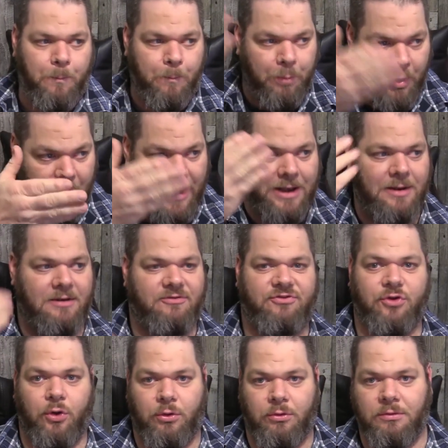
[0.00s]
but
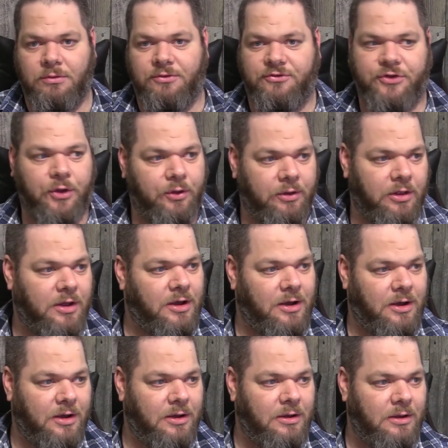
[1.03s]
still
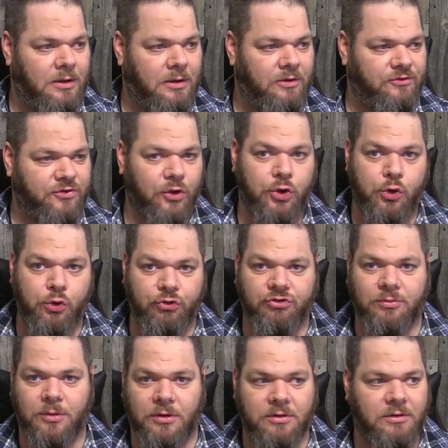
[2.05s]

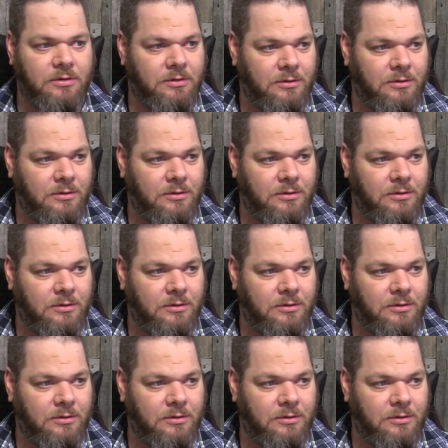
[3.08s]
usable.